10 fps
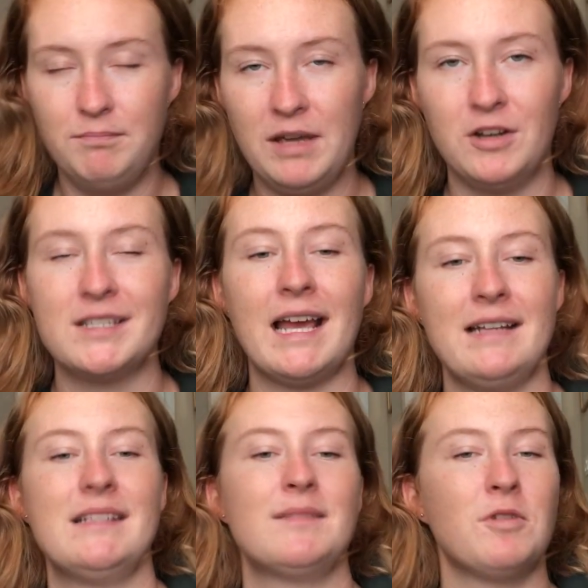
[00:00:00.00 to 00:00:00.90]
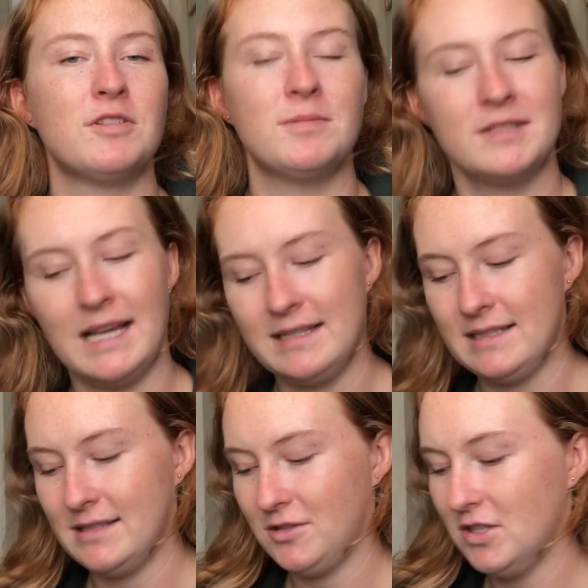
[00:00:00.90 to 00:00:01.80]
bigger sizes, multiple
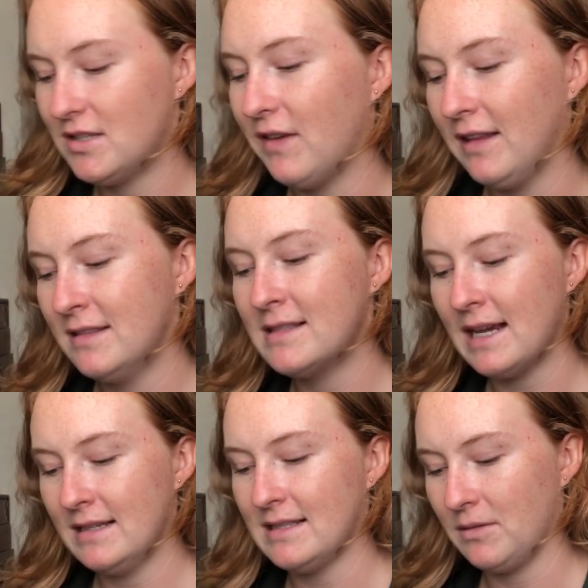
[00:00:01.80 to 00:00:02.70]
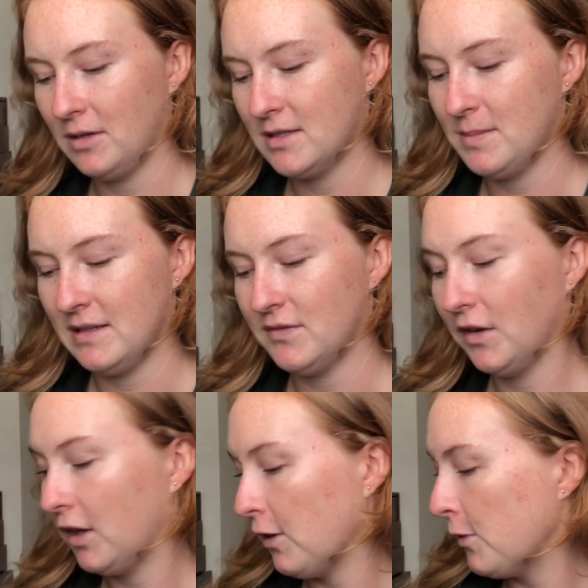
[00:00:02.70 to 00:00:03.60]
sizes, so just find the size that works best
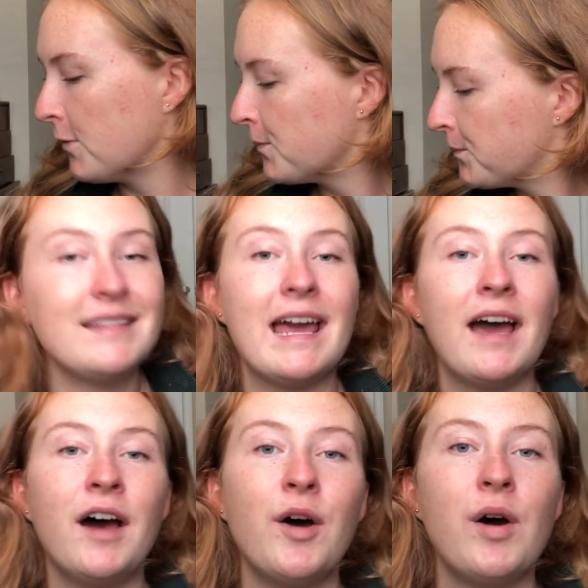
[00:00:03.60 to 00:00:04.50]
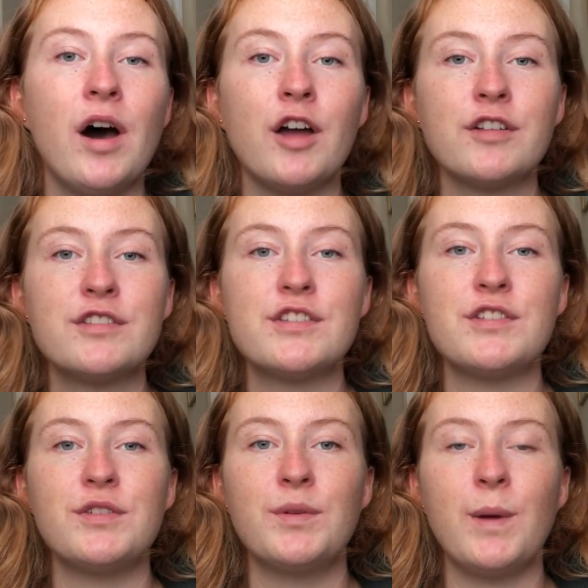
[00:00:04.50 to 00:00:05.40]
for you. Now on
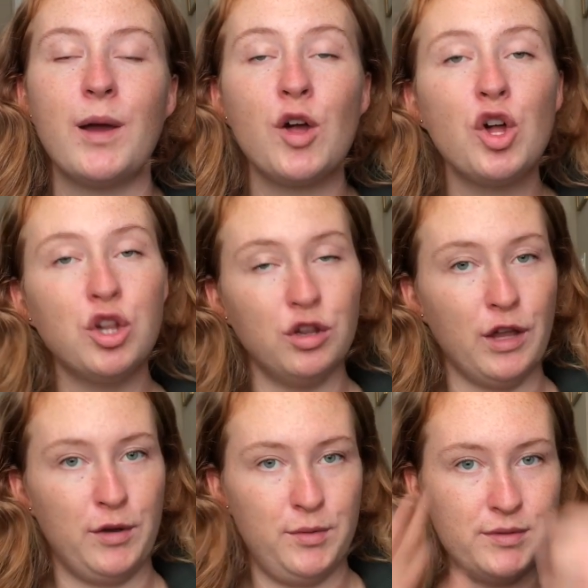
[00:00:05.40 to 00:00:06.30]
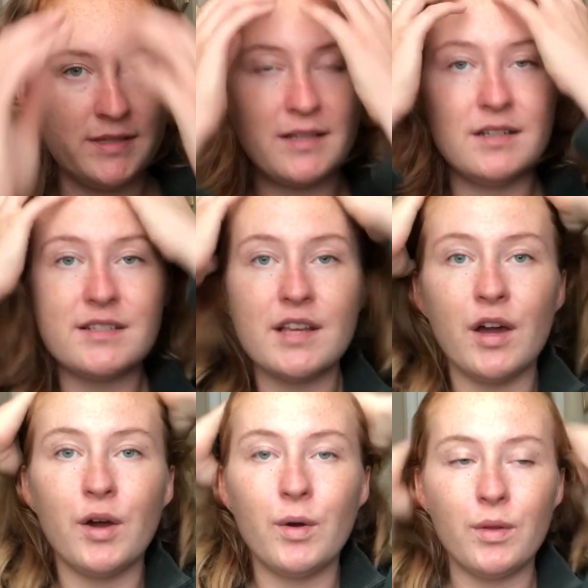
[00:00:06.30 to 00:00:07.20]
to clothes.
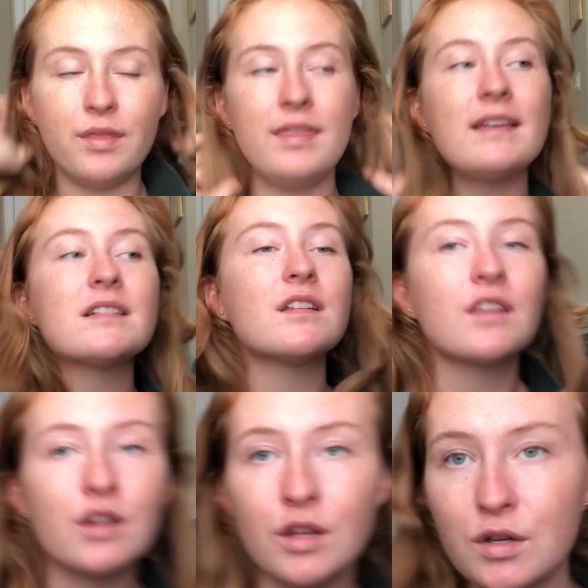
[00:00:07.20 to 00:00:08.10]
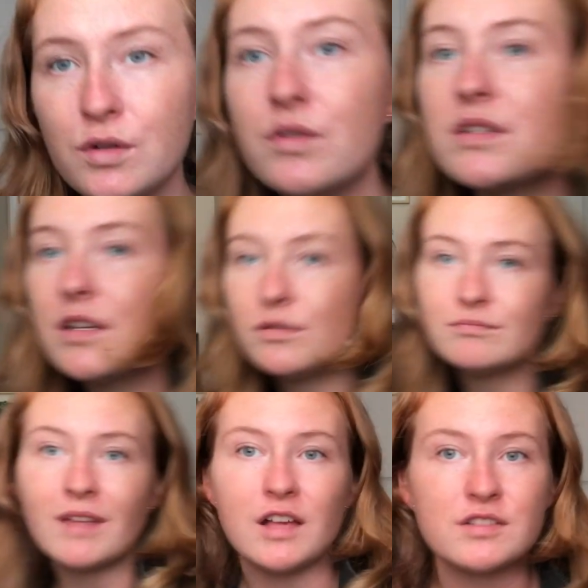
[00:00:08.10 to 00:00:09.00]
So these are the clothes,
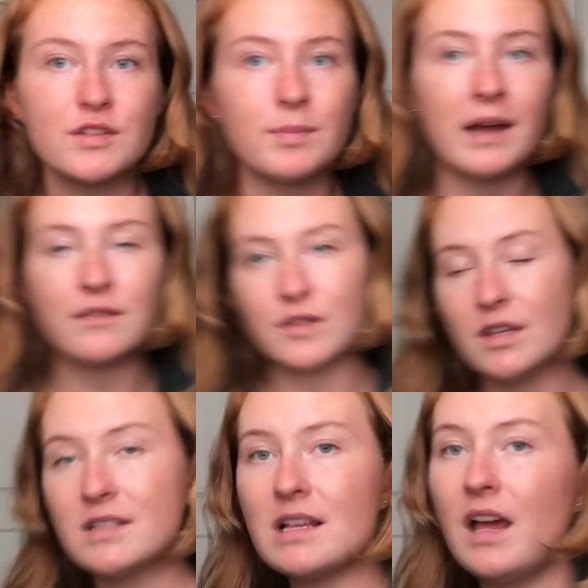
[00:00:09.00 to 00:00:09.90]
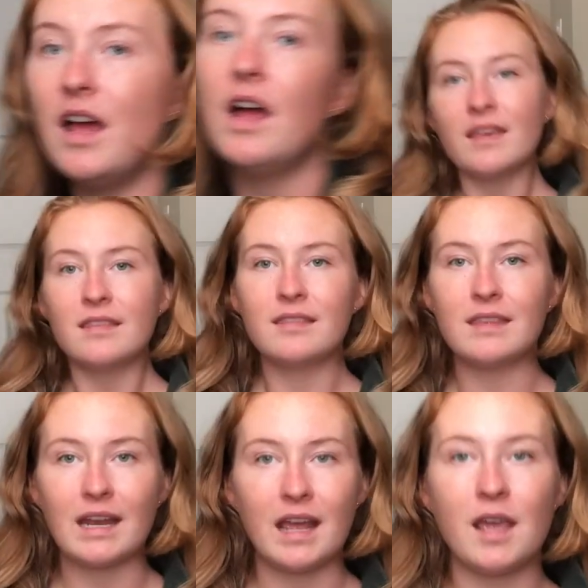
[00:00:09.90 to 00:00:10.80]
I'll scoot back for this,
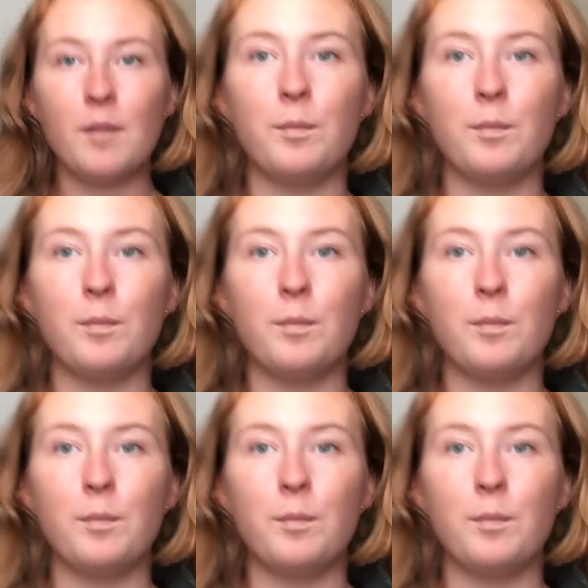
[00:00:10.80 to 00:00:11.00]
that I